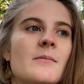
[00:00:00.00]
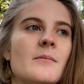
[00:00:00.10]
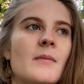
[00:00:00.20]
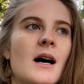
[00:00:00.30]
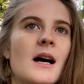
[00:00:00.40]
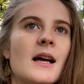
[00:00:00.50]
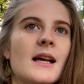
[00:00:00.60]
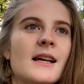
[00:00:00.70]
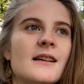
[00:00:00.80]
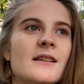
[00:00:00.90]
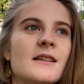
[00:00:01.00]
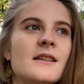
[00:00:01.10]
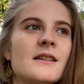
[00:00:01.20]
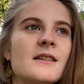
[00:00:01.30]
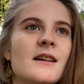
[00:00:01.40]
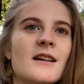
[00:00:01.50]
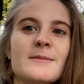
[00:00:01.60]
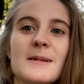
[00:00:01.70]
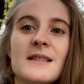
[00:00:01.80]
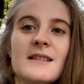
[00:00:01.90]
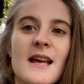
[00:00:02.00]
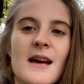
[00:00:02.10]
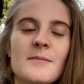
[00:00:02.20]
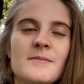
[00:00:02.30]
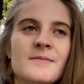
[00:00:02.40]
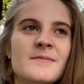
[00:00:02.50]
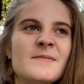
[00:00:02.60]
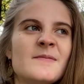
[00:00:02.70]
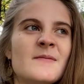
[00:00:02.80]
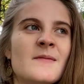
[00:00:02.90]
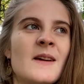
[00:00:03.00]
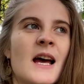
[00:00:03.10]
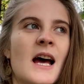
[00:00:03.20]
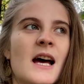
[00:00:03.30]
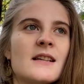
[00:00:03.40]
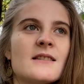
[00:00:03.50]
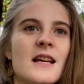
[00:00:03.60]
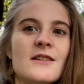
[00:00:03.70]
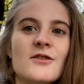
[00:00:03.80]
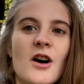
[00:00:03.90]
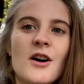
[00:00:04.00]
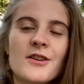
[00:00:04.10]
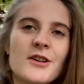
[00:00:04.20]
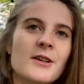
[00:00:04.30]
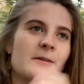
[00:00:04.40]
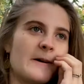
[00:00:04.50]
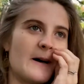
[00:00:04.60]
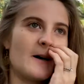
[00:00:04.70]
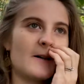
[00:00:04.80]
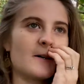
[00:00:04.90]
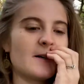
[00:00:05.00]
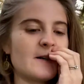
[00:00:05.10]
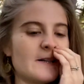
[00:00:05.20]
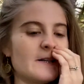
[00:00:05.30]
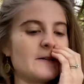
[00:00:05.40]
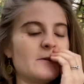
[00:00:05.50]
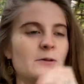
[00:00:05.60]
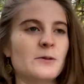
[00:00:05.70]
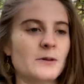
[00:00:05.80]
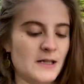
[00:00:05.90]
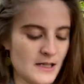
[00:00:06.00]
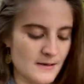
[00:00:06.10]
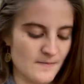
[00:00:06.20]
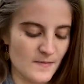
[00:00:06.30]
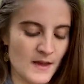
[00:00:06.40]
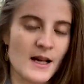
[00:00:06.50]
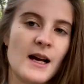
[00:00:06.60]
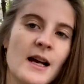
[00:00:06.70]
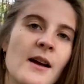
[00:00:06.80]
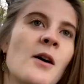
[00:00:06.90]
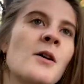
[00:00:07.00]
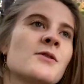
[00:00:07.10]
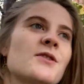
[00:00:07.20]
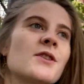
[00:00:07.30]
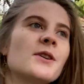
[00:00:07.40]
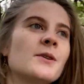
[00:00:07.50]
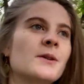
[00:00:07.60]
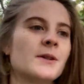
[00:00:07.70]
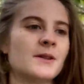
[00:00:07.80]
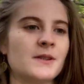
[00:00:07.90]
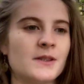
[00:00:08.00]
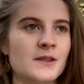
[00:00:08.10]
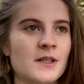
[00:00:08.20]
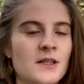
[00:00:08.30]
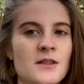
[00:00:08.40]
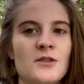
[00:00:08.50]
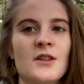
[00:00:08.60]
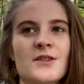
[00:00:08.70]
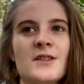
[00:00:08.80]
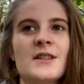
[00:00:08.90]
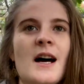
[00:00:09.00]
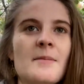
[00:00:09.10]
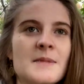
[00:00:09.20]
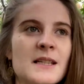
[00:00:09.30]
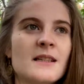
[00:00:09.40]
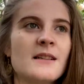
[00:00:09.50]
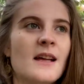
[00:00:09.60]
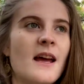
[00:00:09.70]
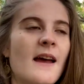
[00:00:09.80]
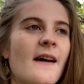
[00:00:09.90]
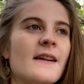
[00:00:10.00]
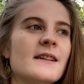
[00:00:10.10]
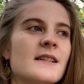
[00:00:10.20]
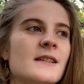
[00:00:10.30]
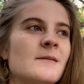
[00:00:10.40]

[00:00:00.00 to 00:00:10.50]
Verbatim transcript: my husband Sam has a daughter, Honor, who I also just adopted, and